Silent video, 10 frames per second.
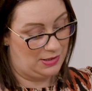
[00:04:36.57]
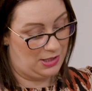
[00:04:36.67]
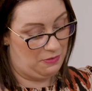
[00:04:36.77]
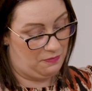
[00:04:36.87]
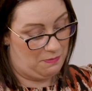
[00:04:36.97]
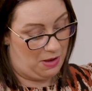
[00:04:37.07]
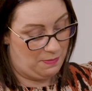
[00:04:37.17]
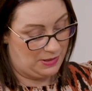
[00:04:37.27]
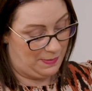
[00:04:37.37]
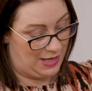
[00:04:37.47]
So from
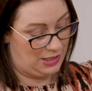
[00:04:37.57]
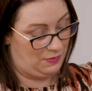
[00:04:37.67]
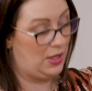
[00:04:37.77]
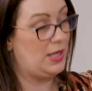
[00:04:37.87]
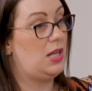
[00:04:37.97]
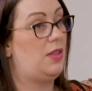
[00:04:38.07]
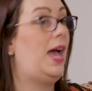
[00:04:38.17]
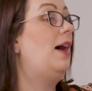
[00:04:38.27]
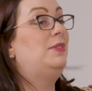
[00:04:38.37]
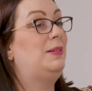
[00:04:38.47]
my perspective, I think, the
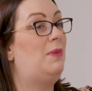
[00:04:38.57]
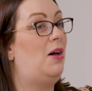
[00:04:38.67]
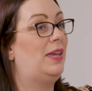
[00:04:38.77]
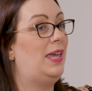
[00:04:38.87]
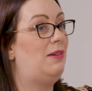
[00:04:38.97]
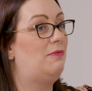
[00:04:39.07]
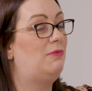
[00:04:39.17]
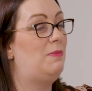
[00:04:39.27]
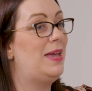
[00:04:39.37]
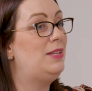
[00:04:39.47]
housing market
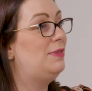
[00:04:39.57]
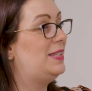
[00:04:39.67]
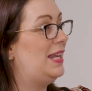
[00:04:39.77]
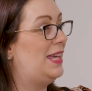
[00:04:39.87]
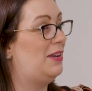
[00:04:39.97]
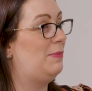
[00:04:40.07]
remains resilient.